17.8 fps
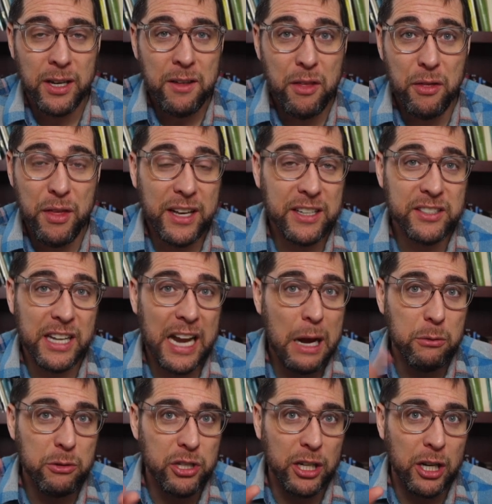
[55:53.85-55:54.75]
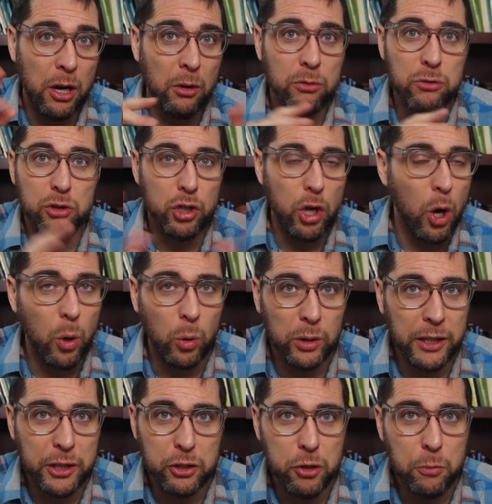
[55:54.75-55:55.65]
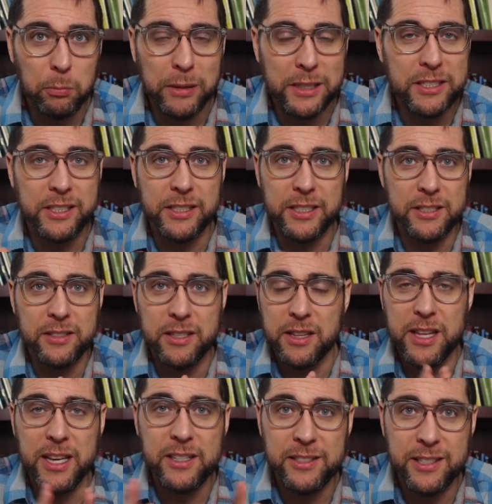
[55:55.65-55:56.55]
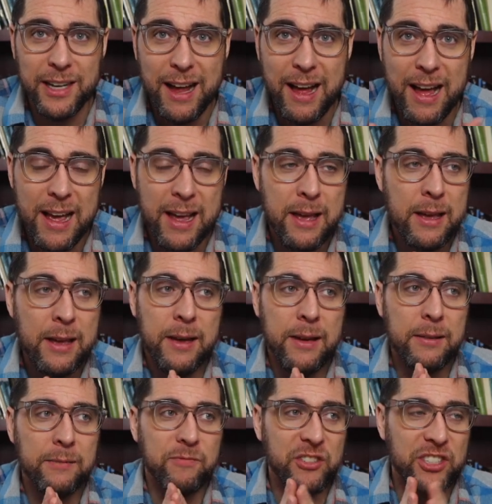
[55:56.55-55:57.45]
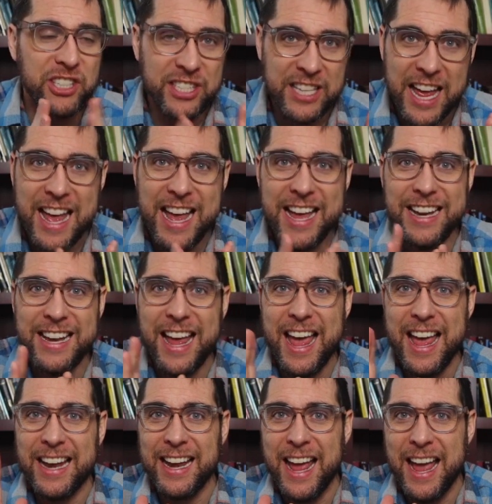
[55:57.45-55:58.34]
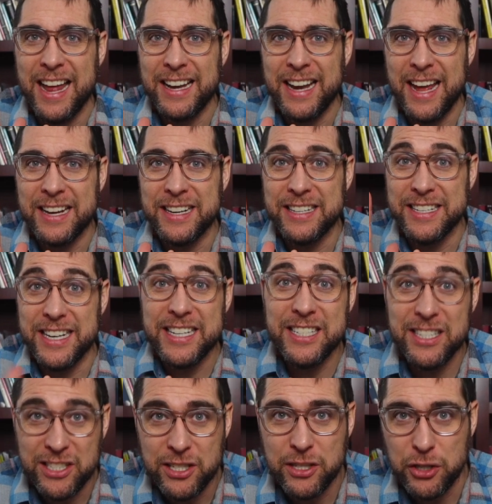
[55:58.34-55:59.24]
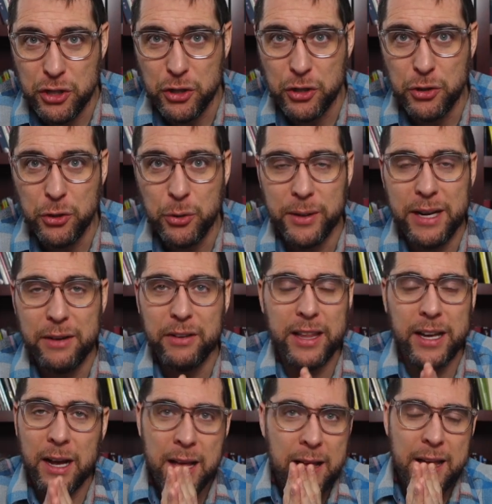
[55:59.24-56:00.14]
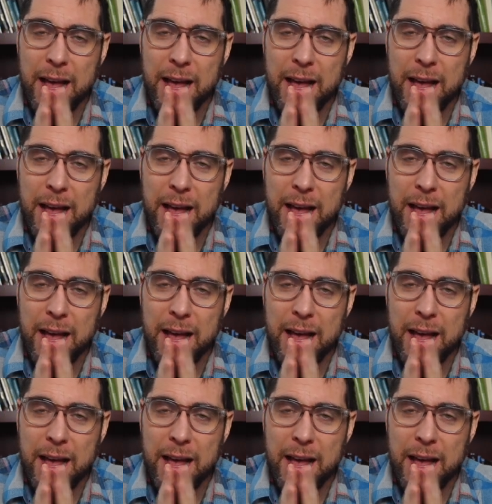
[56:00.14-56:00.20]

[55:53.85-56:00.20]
the things that I was, you know, totally duplicitous, the things that I said and and and didn't do and everything.